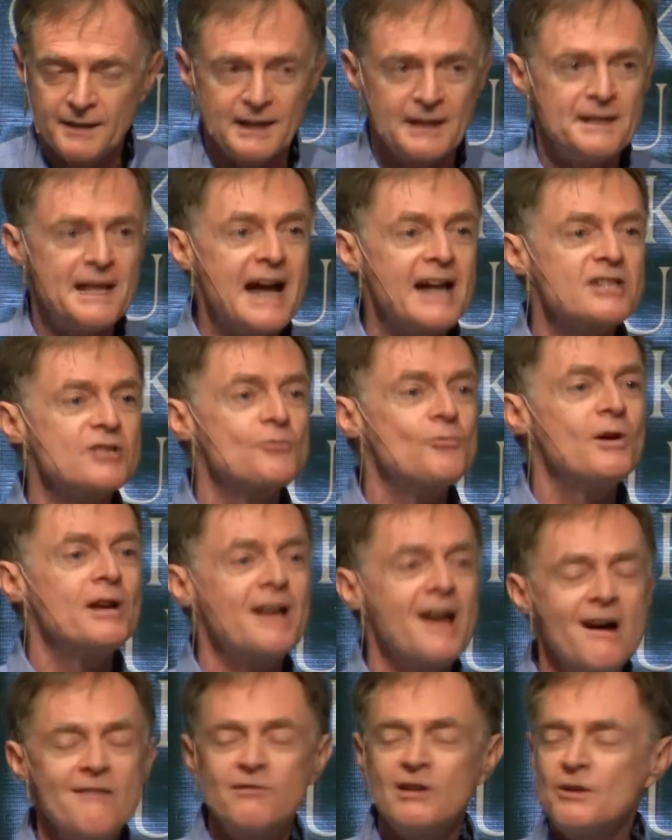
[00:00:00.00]
And that's what
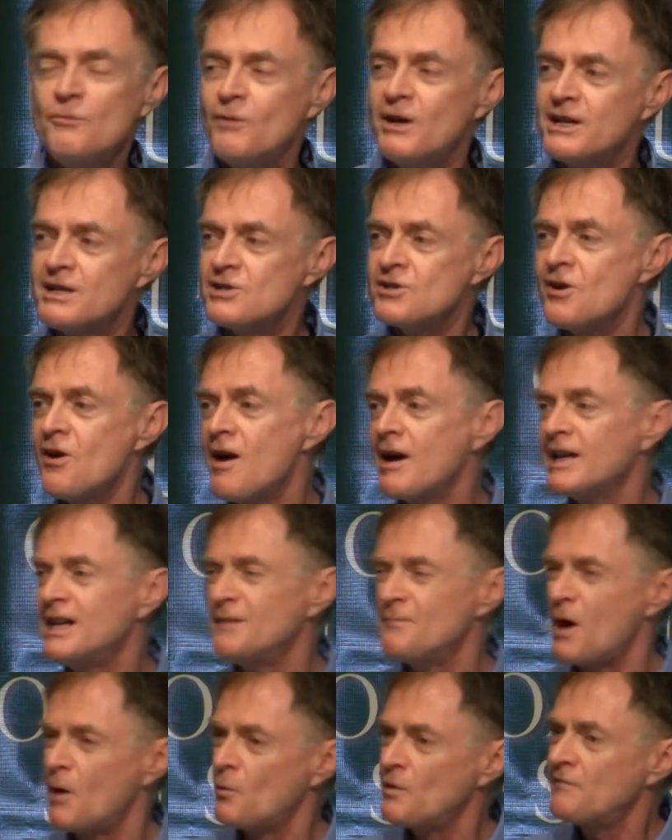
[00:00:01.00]
everyone is talking
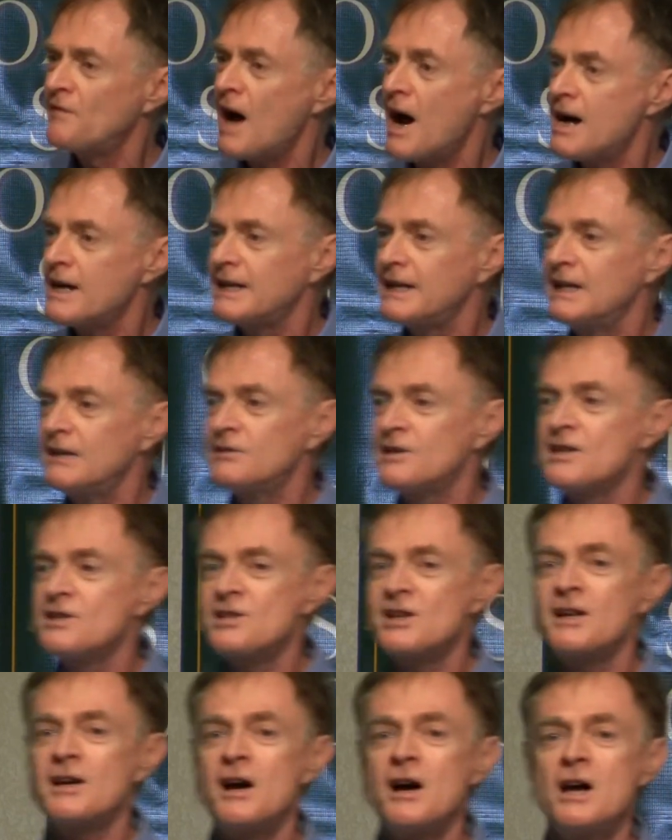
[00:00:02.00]
about. We've got to get this
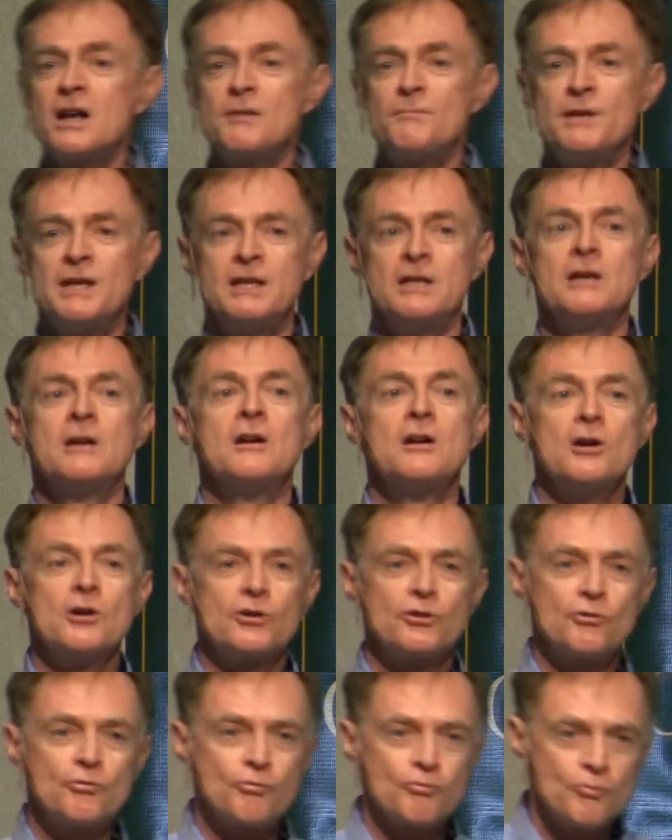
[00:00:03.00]
economy
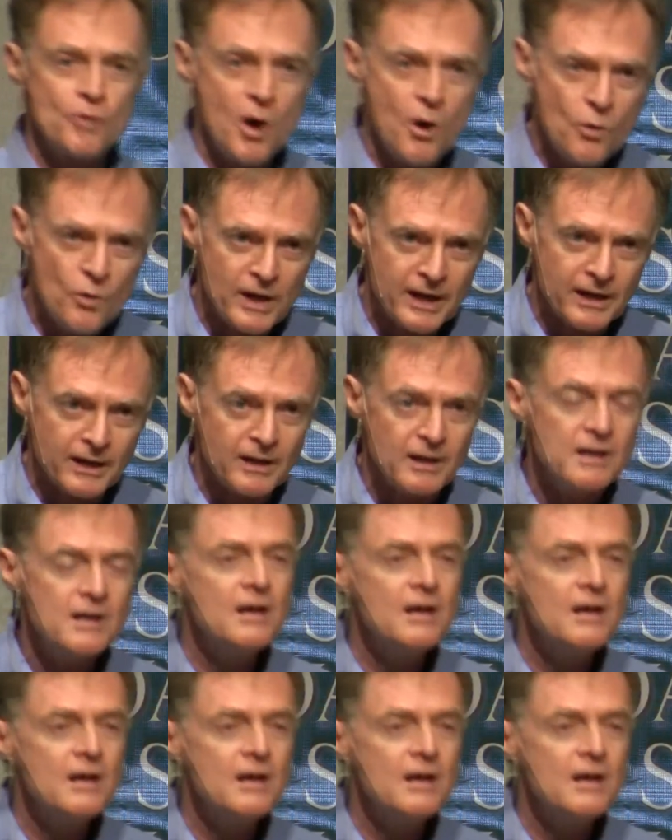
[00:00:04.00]
growing.